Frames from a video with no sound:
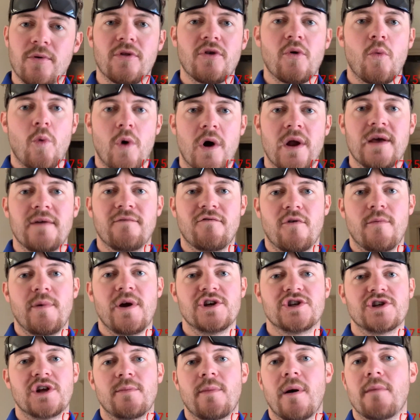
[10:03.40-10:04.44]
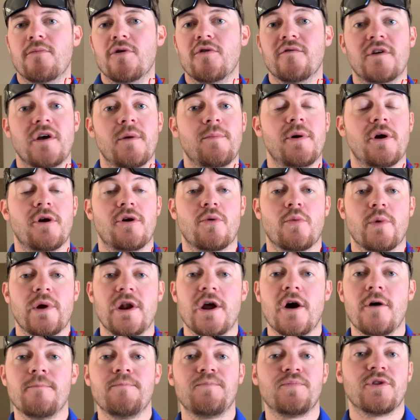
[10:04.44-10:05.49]
that want information about moving up here to Reno.
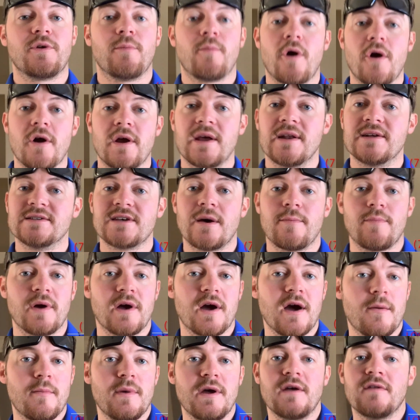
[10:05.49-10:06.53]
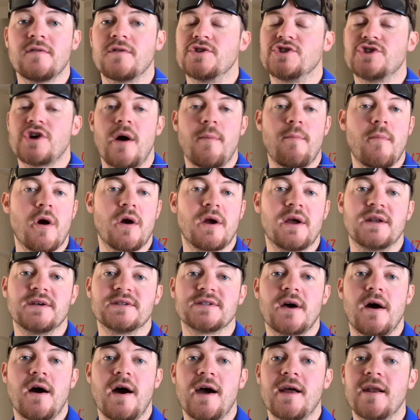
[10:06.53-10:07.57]
The market is up and coming, the job market is
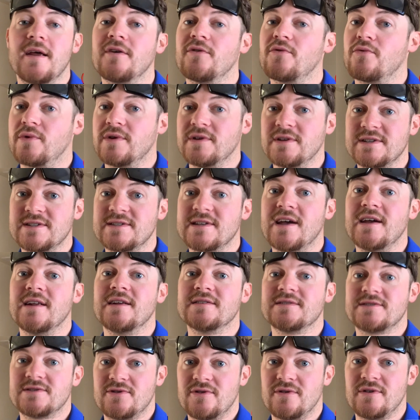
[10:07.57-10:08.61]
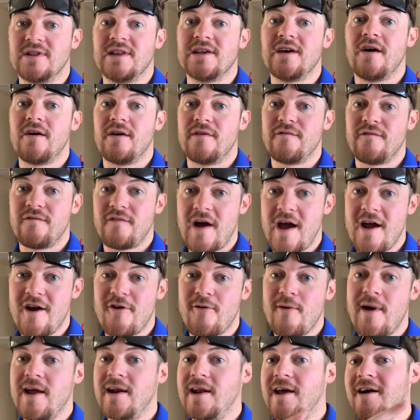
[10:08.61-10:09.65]
hot, real estate is certainly on fire
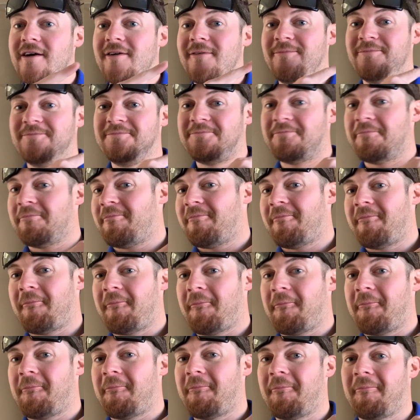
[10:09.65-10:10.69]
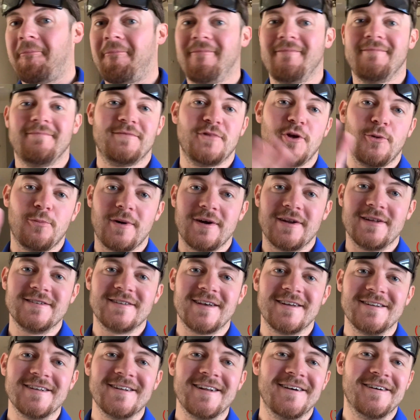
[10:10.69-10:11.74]
right now. No pun
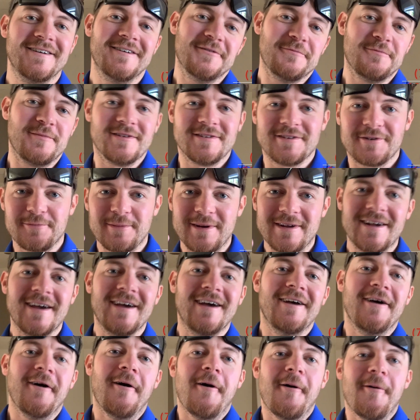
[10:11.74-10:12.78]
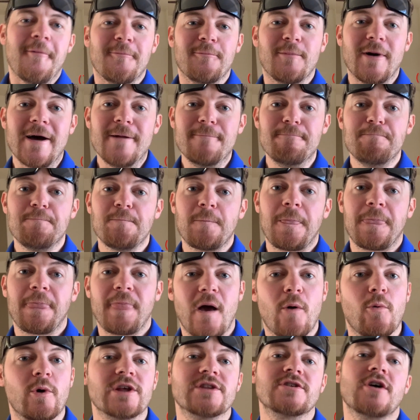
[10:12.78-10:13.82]
intended, a little bit. But I
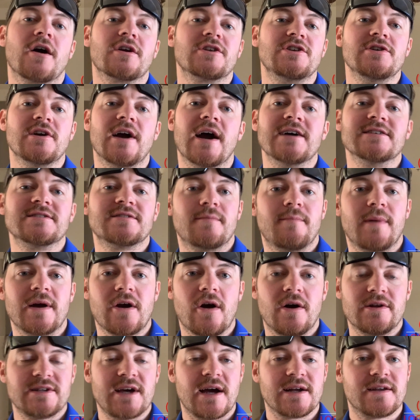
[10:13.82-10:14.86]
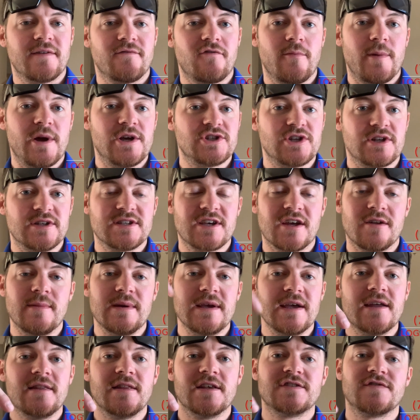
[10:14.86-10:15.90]
want to talk to you guys. My contact information is going to be
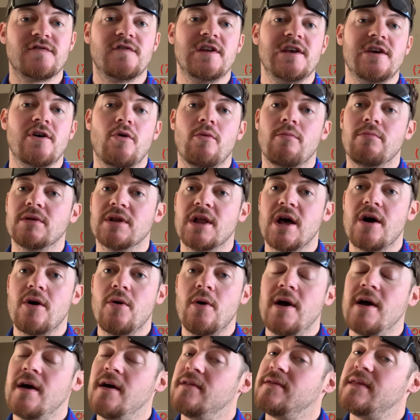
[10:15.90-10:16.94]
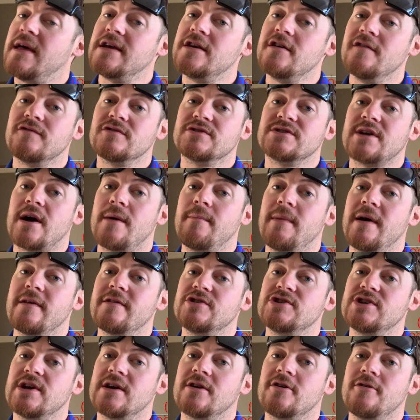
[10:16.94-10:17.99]
in this video and below. Thank you for stopping by the
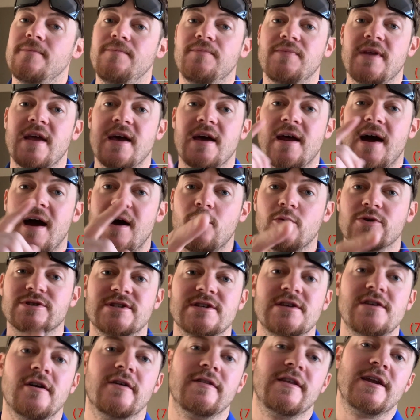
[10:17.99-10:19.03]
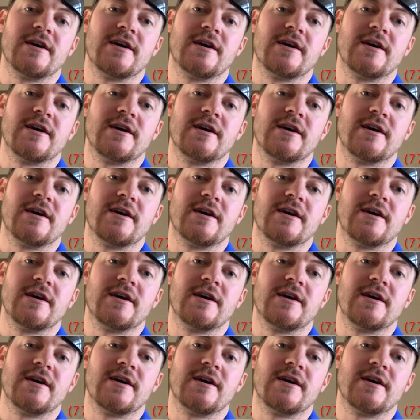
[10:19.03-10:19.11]
channel, and I will see you on the